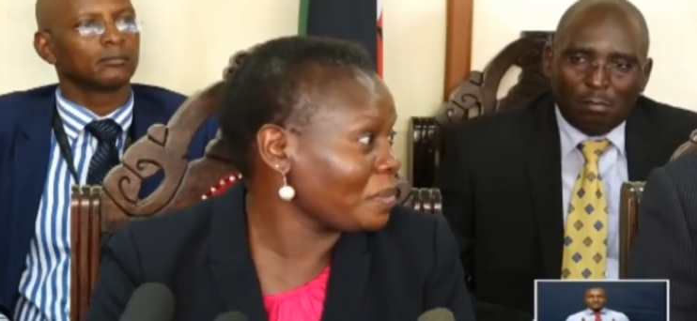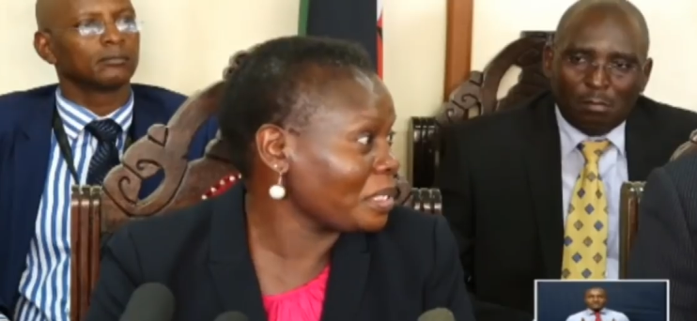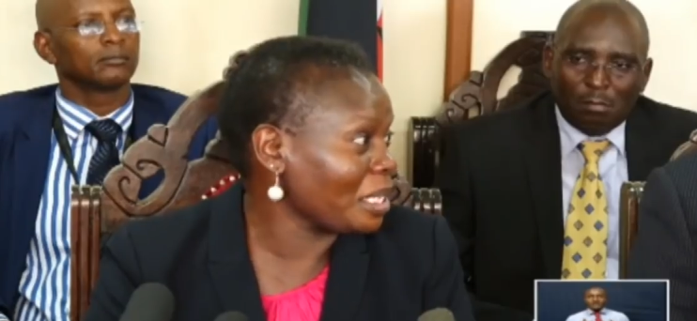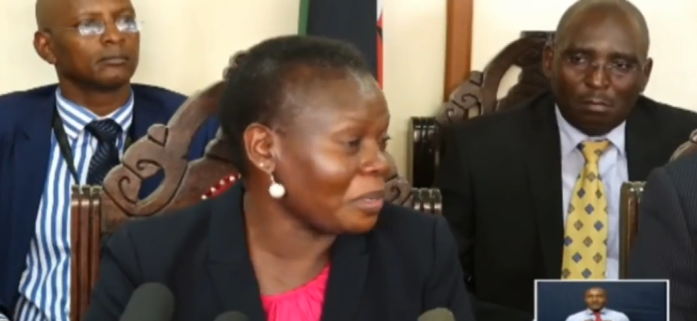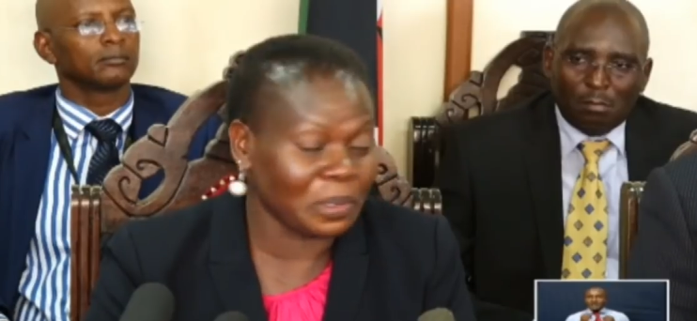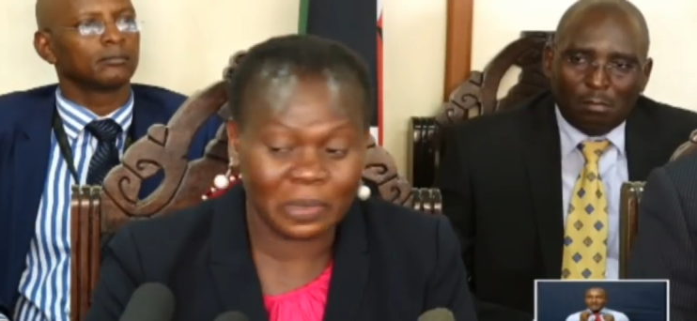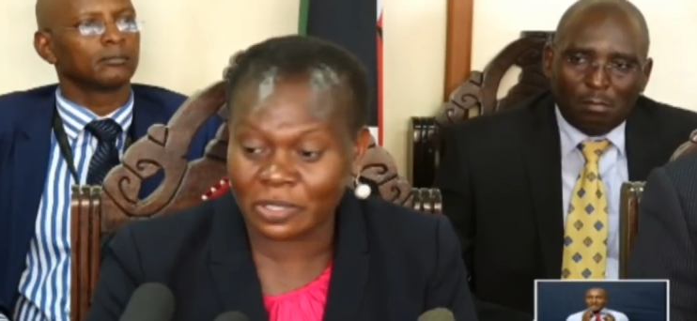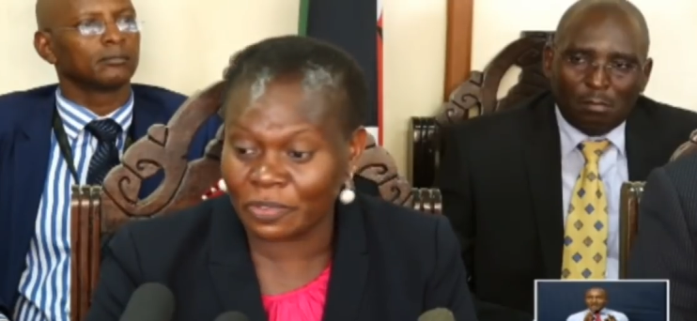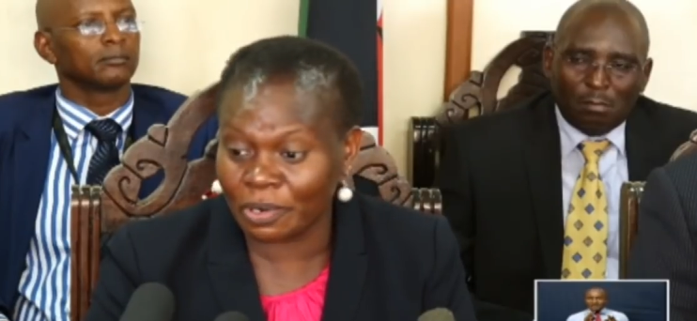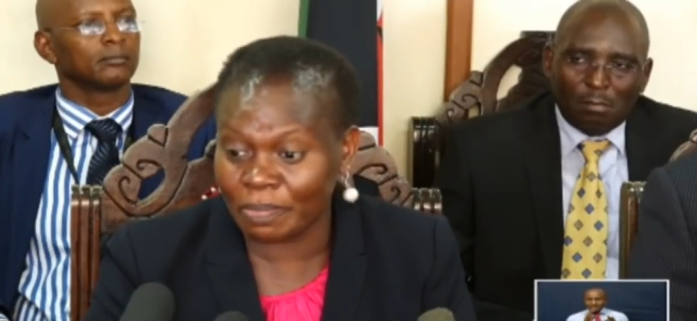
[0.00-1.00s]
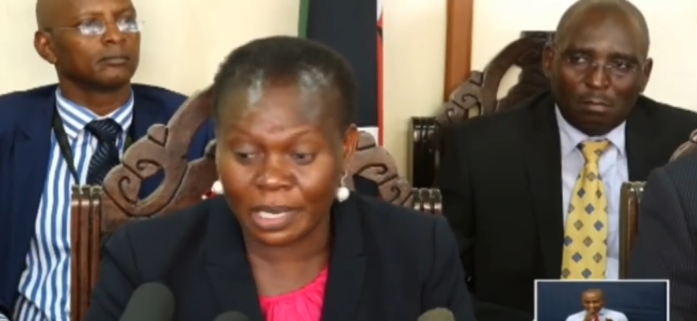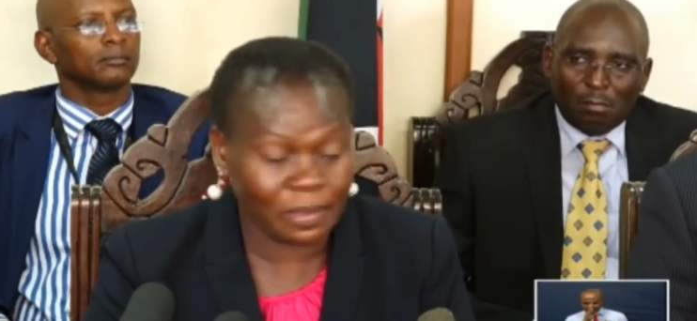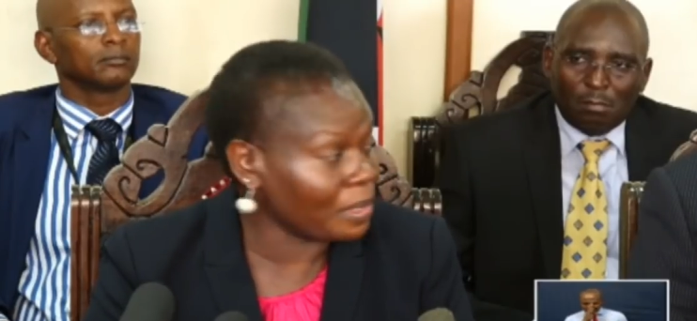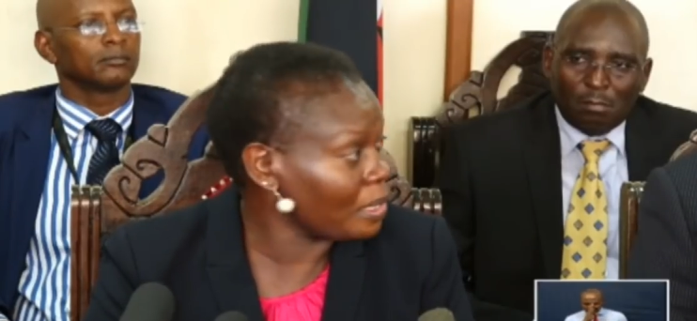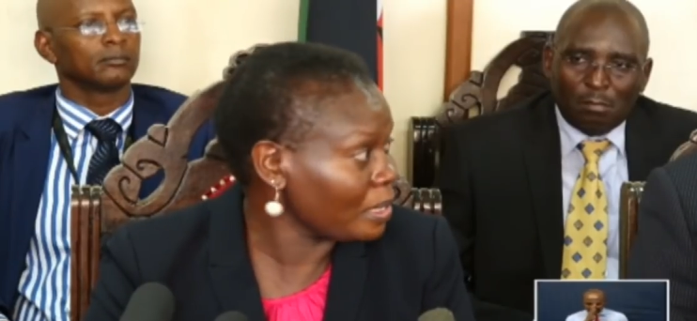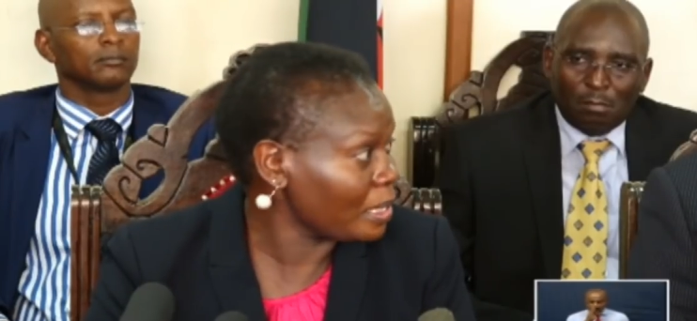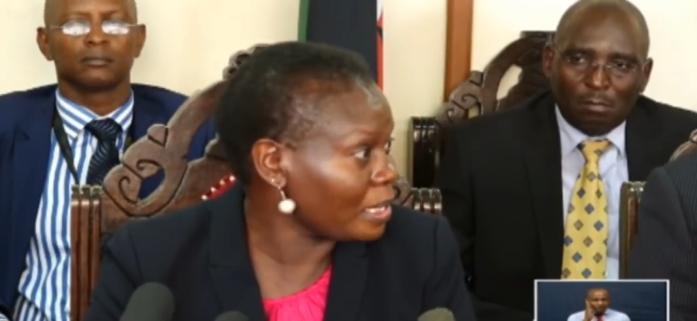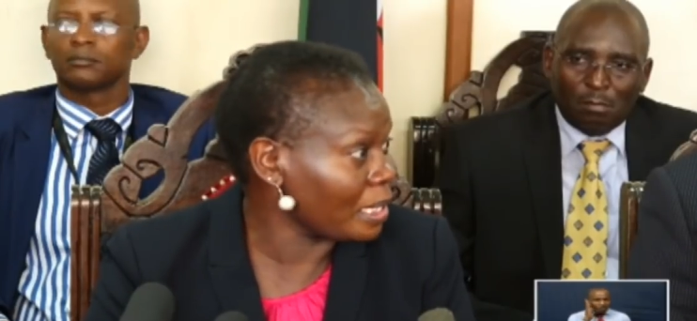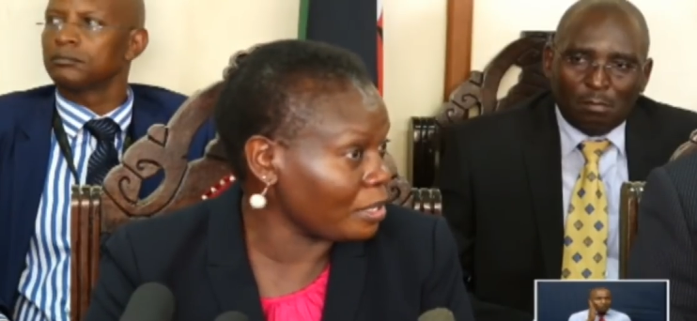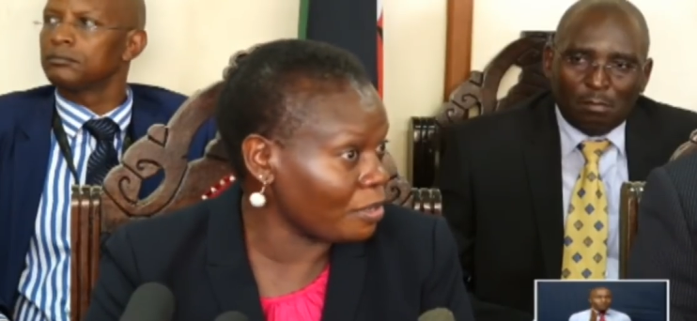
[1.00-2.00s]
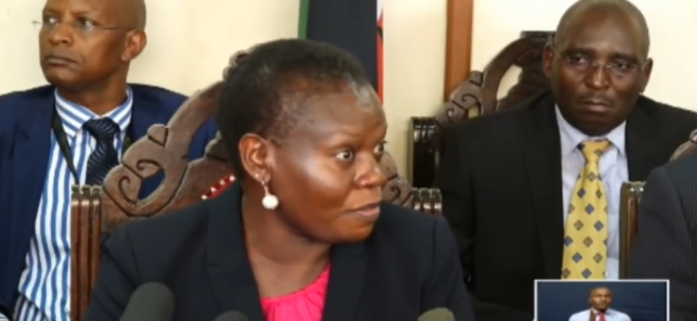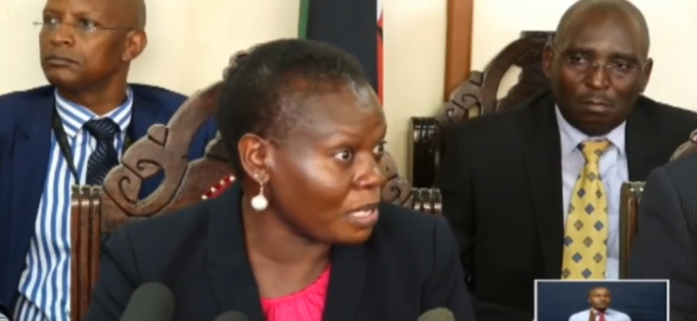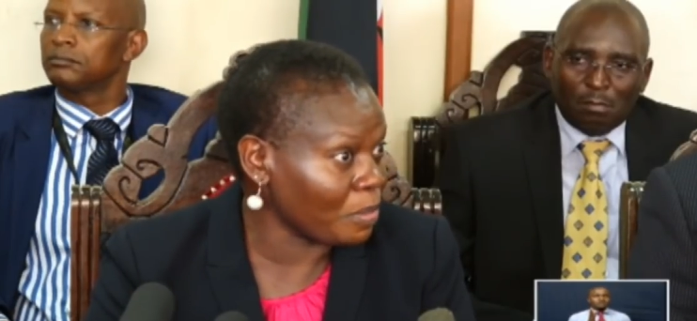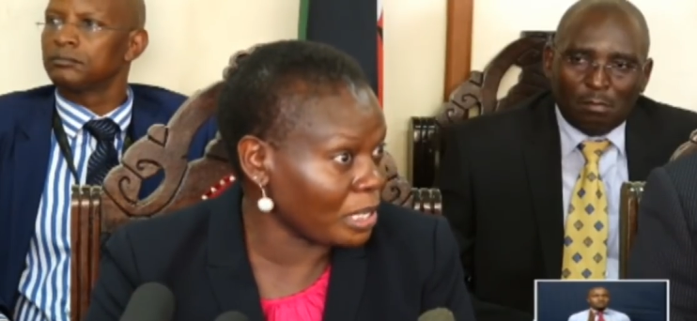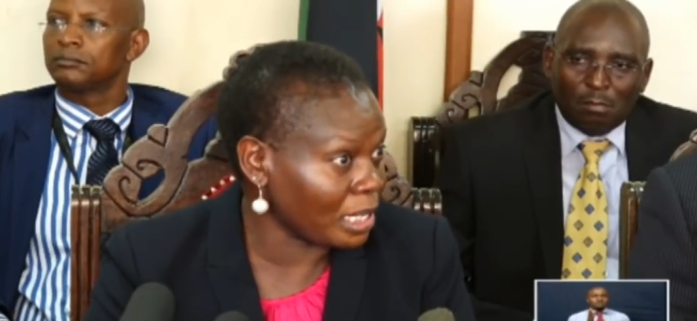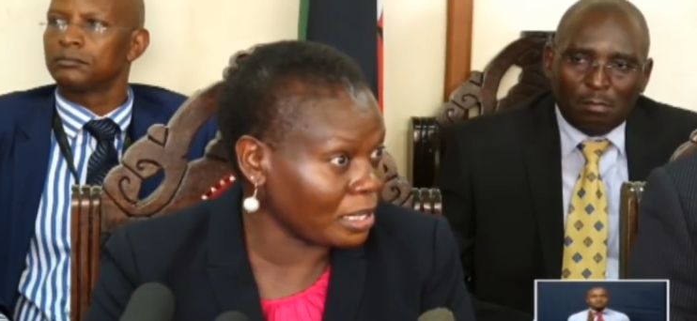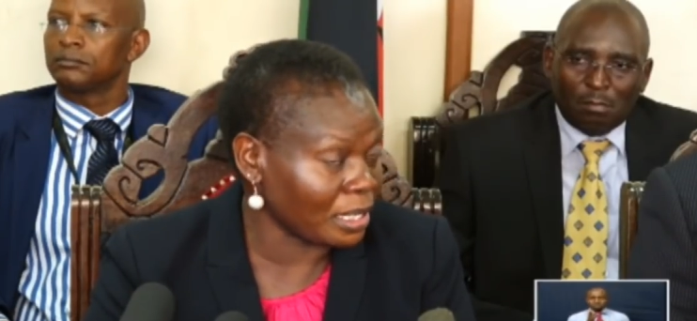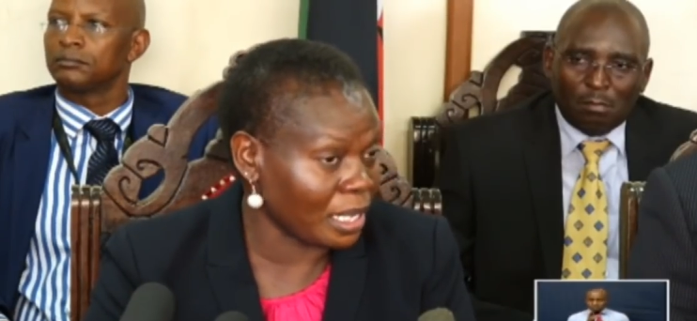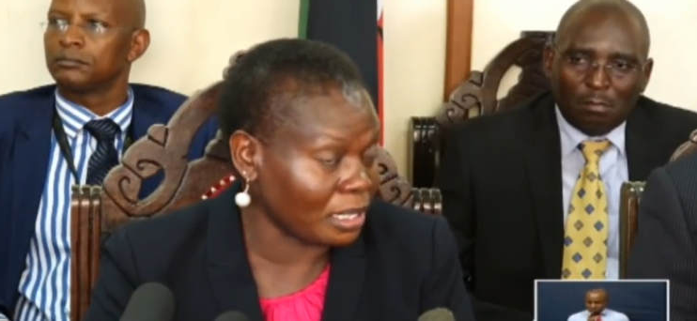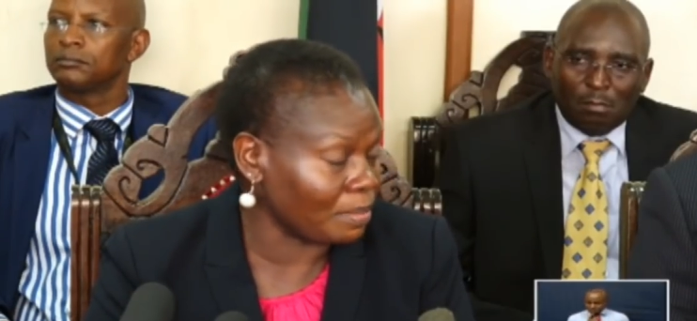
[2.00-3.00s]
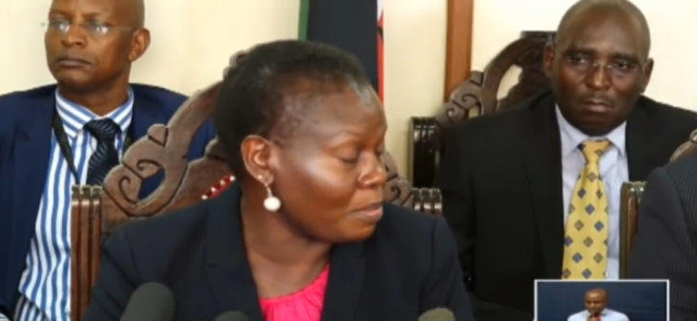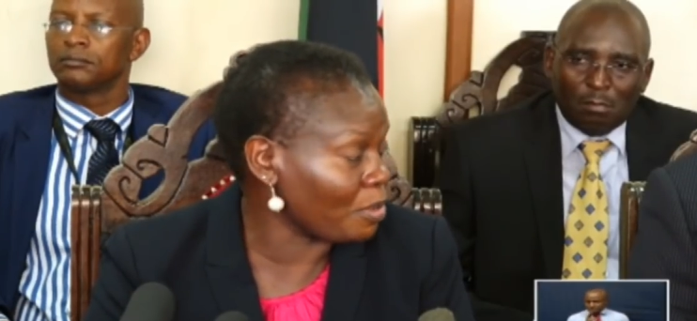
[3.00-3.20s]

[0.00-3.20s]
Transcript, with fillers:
Speaker 1: we shall always fall back on the legal framework that it has been